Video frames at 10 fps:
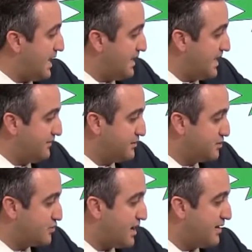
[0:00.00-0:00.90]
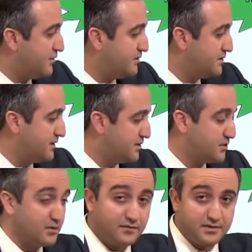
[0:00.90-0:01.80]
and they have to travel to the
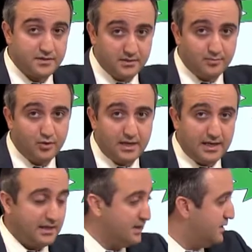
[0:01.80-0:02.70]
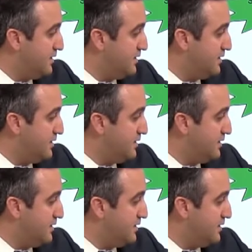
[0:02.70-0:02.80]
surface of the brain